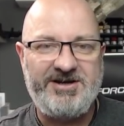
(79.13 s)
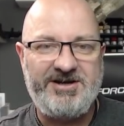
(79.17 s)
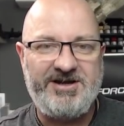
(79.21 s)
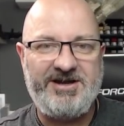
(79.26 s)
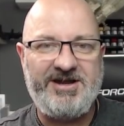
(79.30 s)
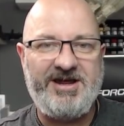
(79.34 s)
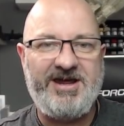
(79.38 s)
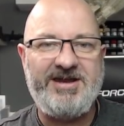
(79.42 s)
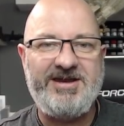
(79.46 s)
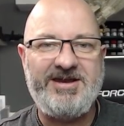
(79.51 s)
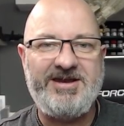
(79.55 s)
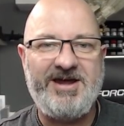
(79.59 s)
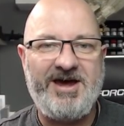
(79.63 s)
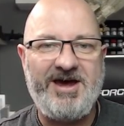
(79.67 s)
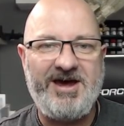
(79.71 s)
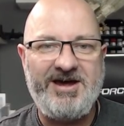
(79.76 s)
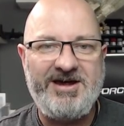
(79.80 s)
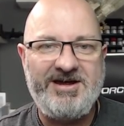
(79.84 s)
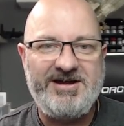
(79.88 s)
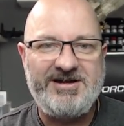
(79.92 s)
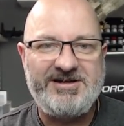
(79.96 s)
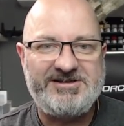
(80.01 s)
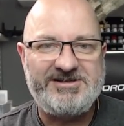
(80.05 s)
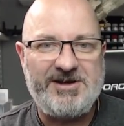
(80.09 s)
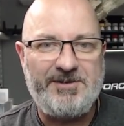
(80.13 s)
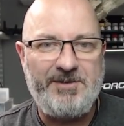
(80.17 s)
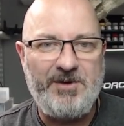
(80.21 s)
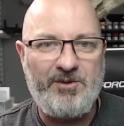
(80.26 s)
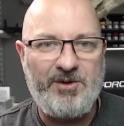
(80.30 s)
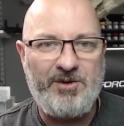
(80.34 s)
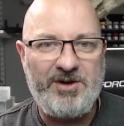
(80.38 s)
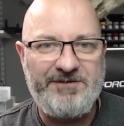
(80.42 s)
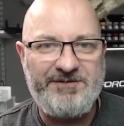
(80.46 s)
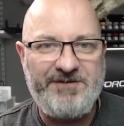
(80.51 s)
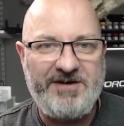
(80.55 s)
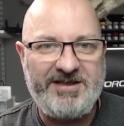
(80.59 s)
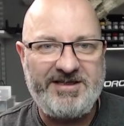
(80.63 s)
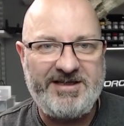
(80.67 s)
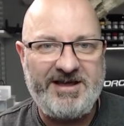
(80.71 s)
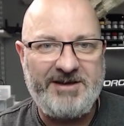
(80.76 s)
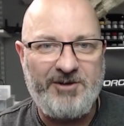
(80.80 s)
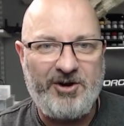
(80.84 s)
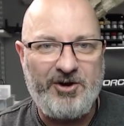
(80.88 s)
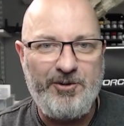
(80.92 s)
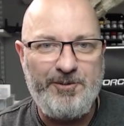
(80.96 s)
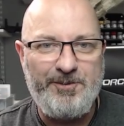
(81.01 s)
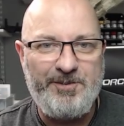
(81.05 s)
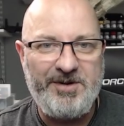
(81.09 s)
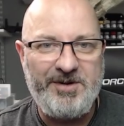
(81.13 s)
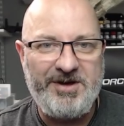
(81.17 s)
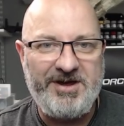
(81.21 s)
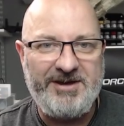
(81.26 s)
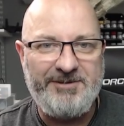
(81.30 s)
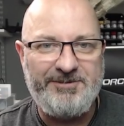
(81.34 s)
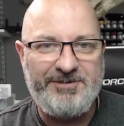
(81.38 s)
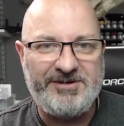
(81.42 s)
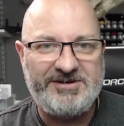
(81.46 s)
and then tell me what you think that could be.